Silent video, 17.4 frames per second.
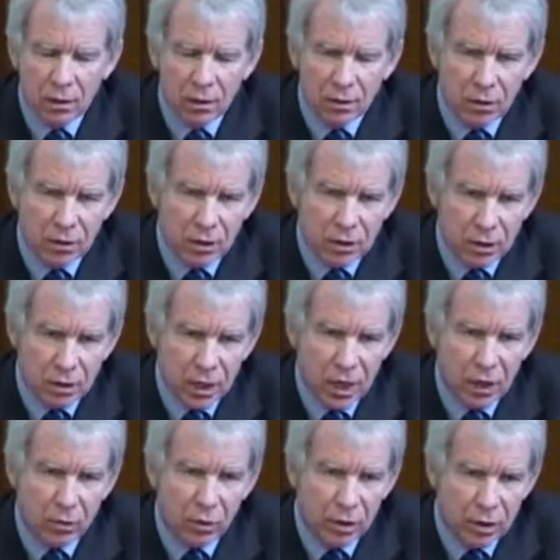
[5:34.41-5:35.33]
and the
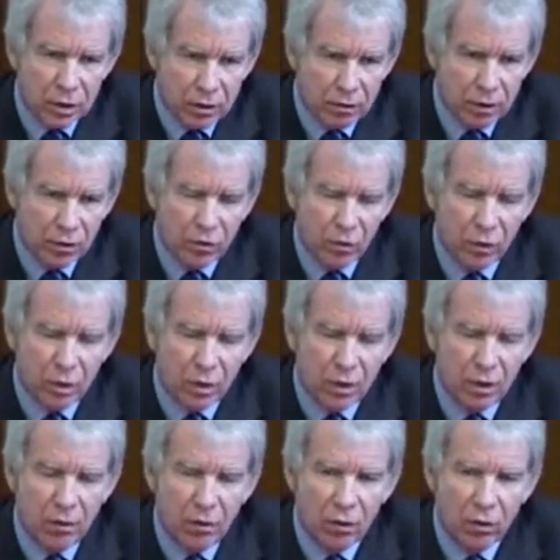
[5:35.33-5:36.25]
sustainable use of
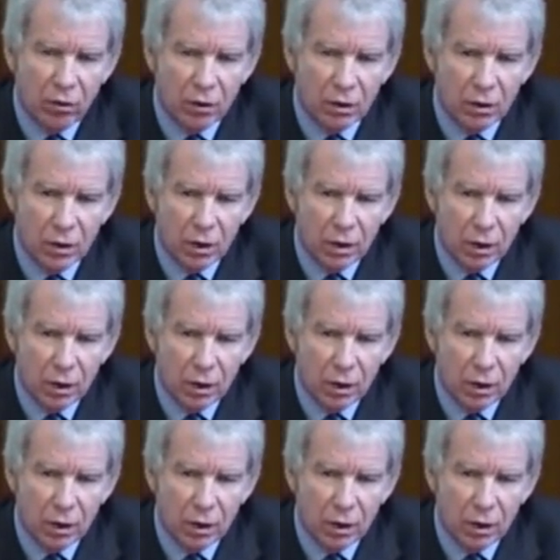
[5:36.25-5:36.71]
materials,